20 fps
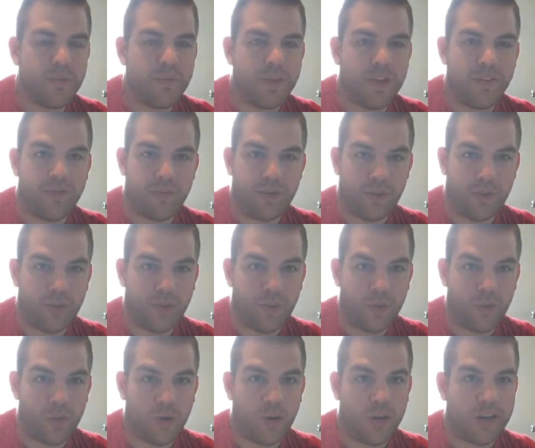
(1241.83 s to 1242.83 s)
if you're going to
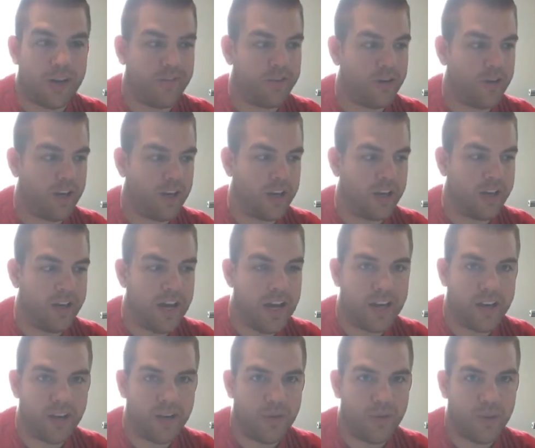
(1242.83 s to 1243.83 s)
work, if you're not
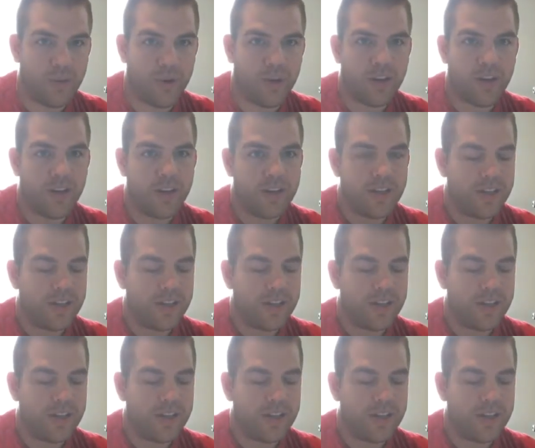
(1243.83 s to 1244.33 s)
going to work.